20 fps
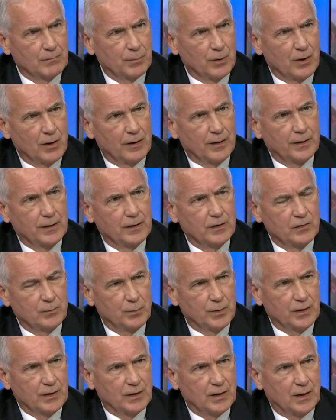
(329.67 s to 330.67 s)
Party has
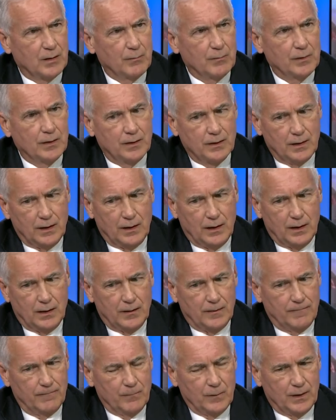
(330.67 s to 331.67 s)
become
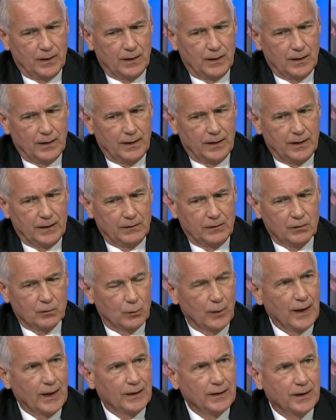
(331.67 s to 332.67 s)
a
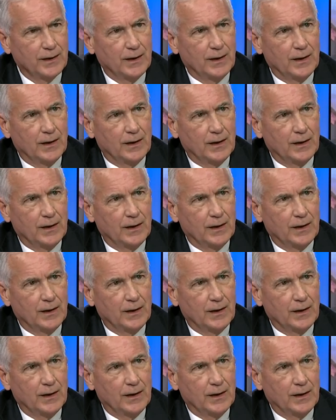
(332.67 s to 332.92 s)
threat